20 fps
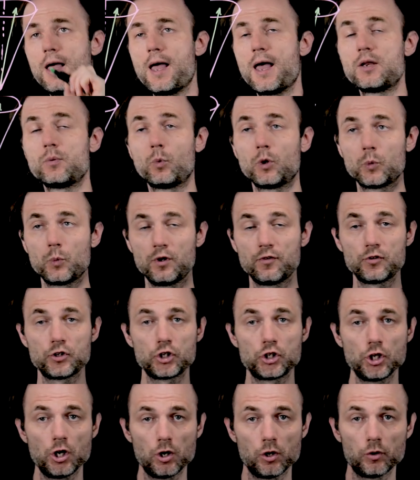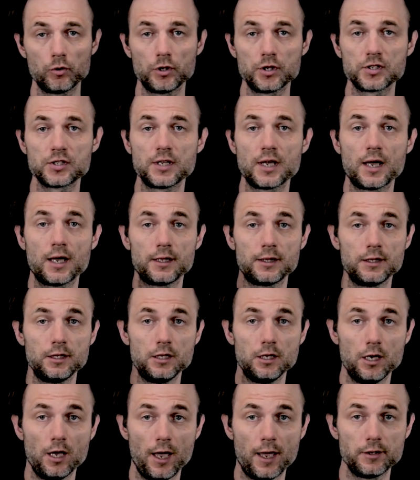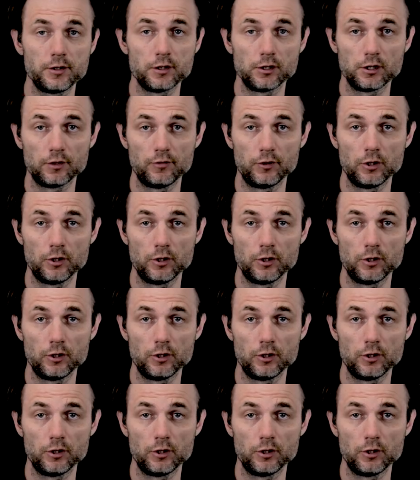And what we've shown is that the angular